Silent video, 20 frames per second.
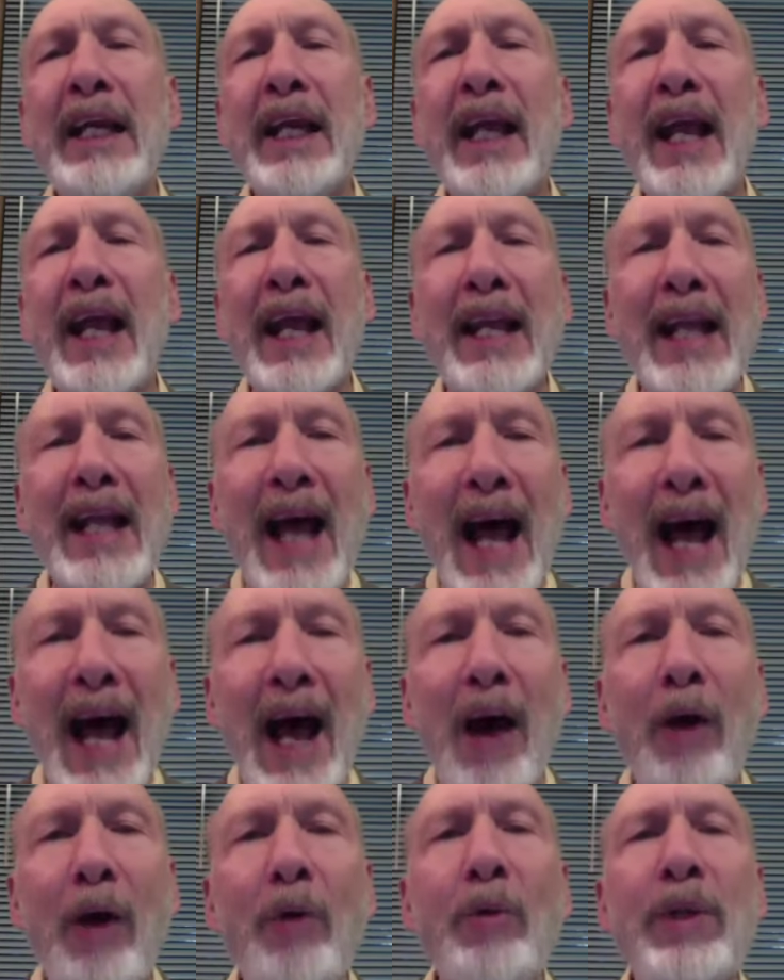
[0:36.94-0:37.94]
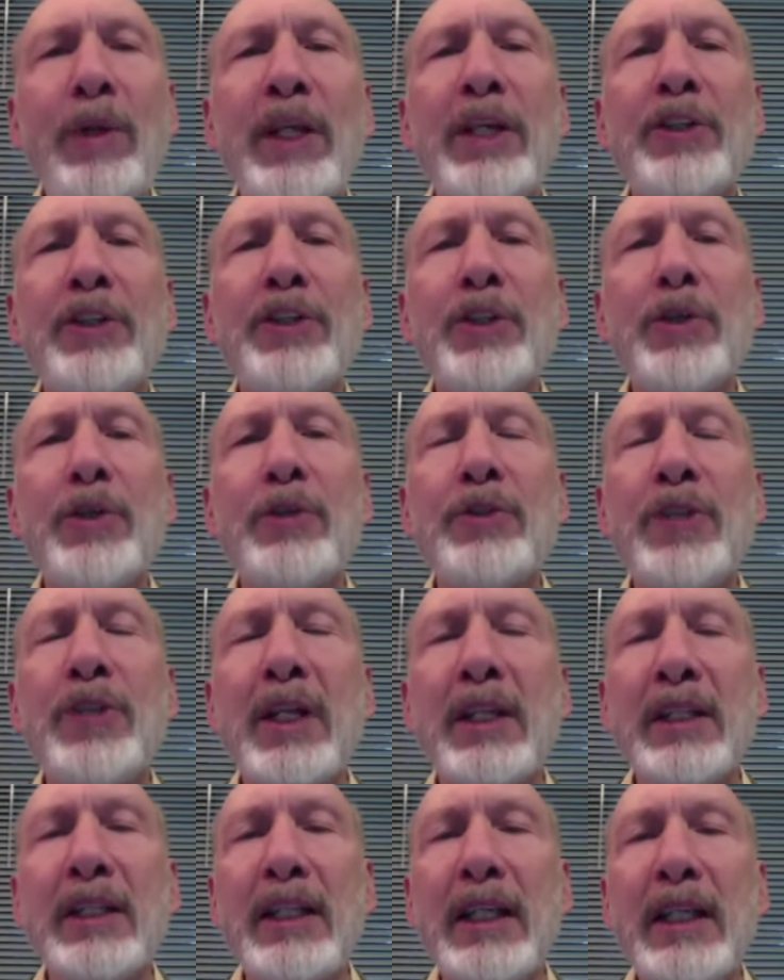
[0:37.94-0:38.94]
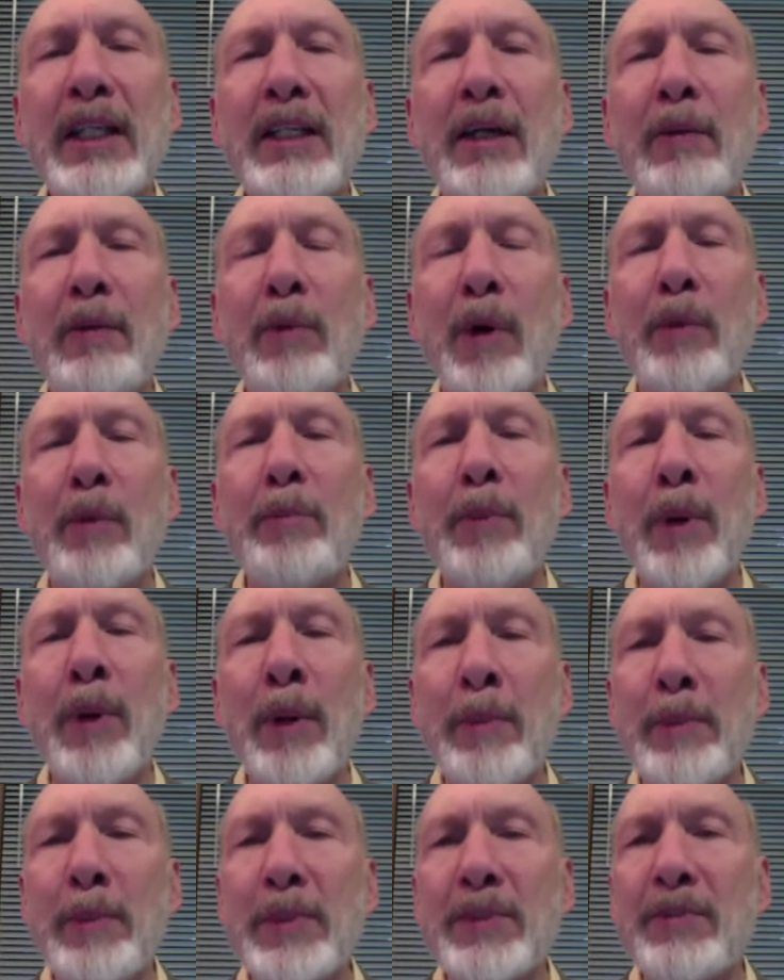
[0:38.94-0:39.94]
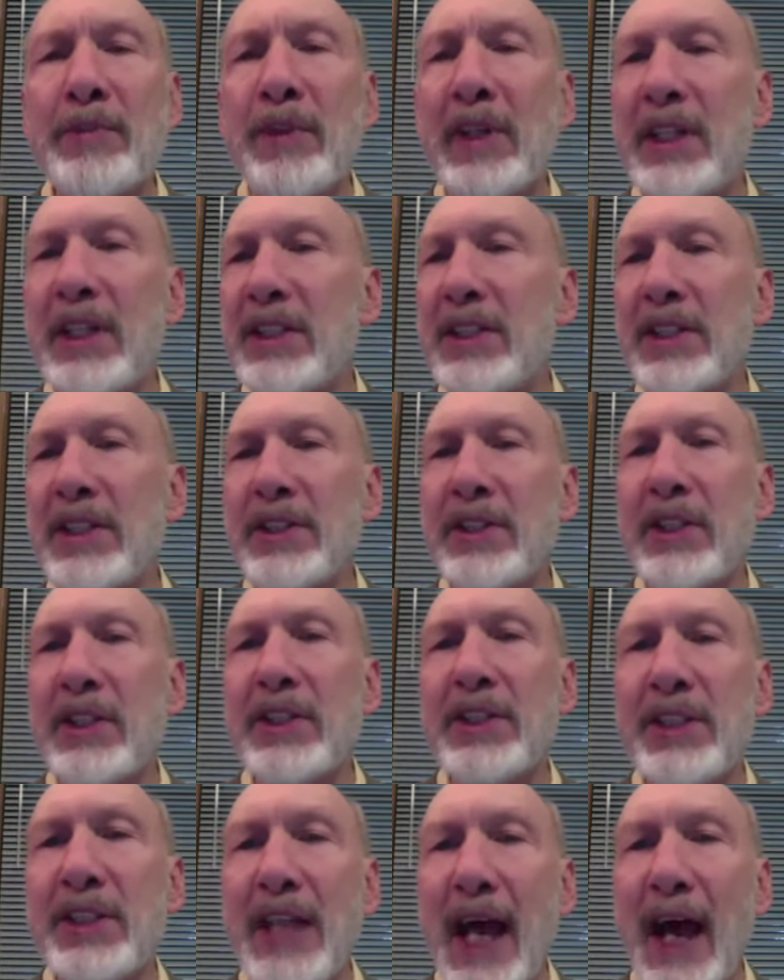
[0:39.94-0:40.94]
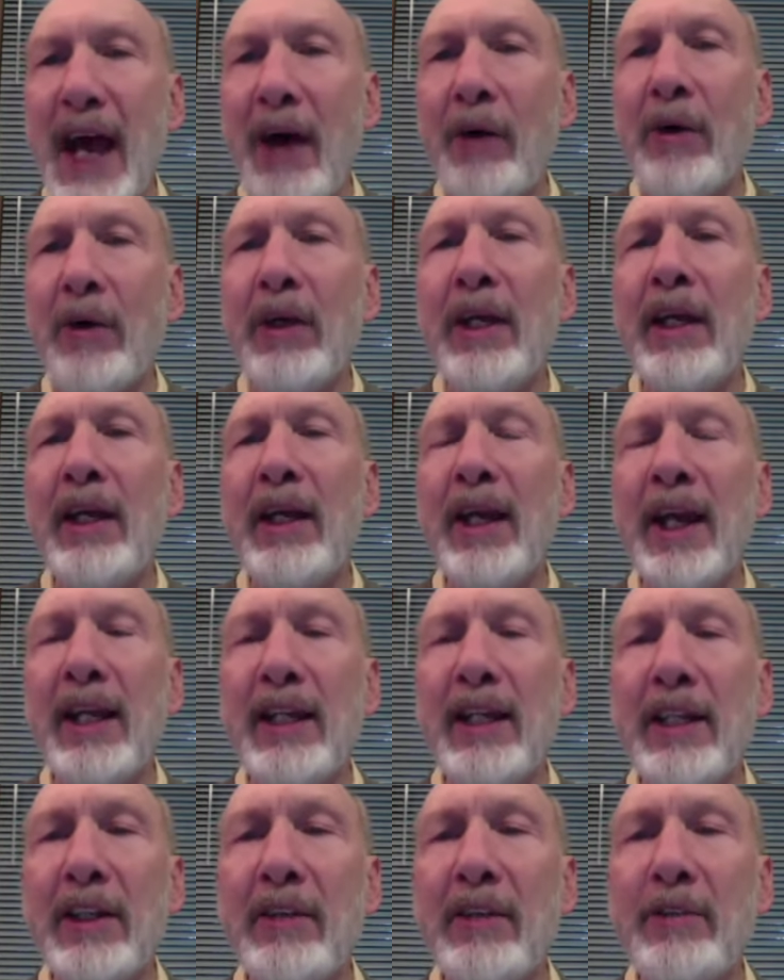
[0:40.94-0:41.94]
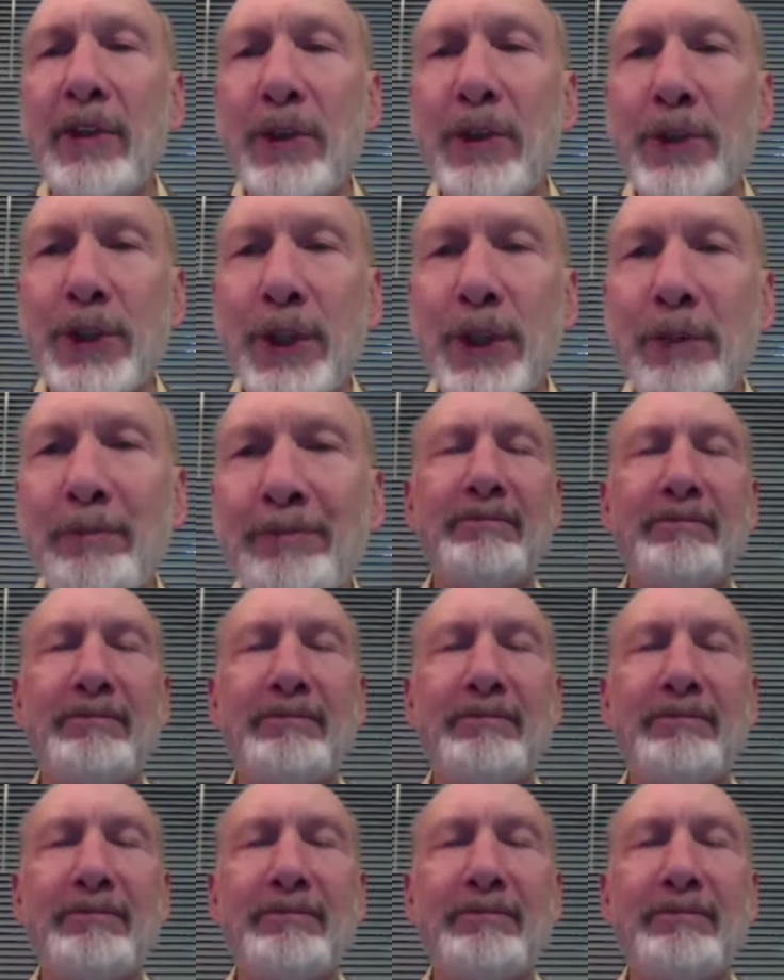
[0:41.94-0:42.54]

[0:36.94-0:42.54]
and how we can choose to lead a more purposeful existence now and in the future.